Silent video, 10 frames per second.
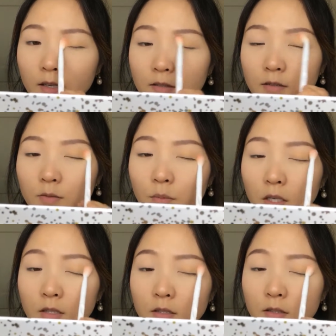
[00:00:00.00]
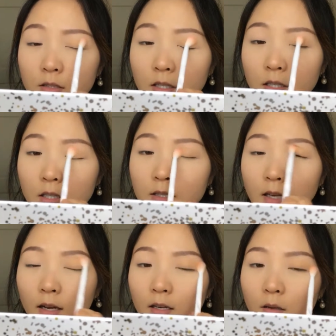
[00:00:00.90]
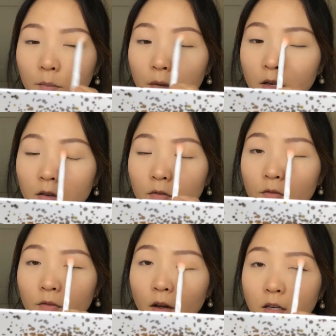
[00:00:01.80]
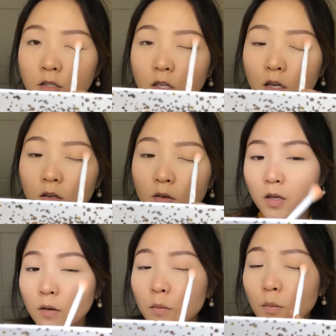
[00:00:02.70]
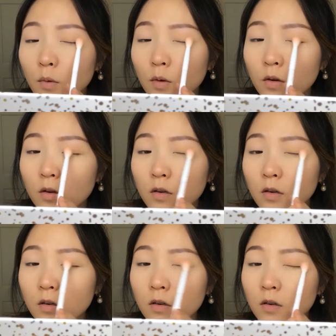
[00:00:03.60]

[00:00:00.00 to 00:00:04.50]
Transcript: I just picked a teeny tiny bit of eyeshadow. Get more.